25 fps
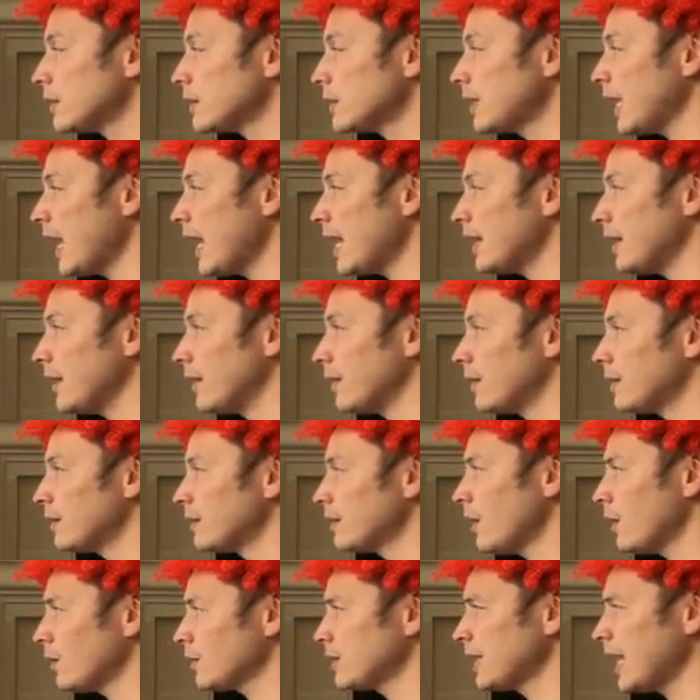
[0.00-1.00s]
10,
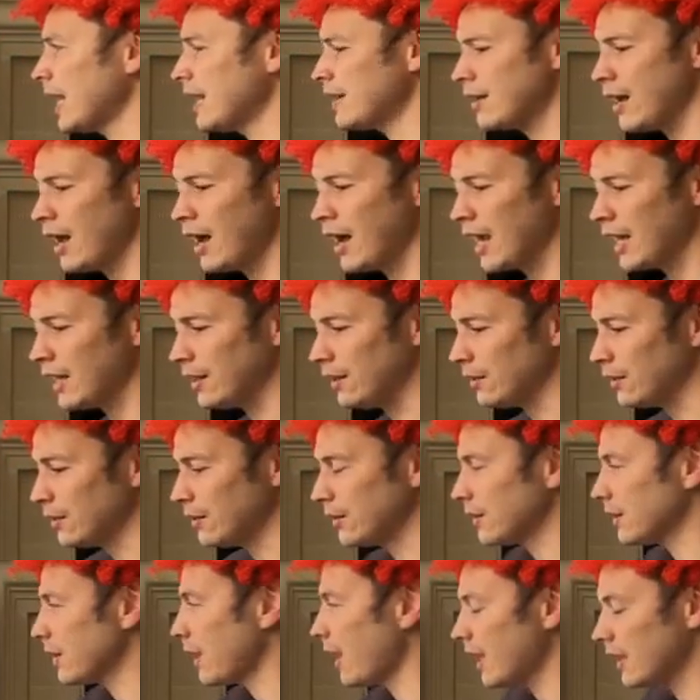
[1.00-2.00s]
not 10, 9.
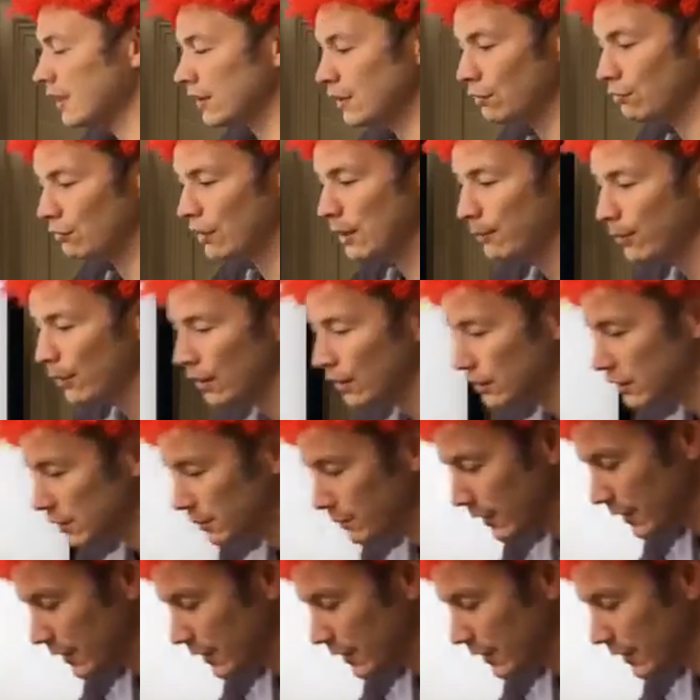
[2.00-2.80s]
9, 3 blocks and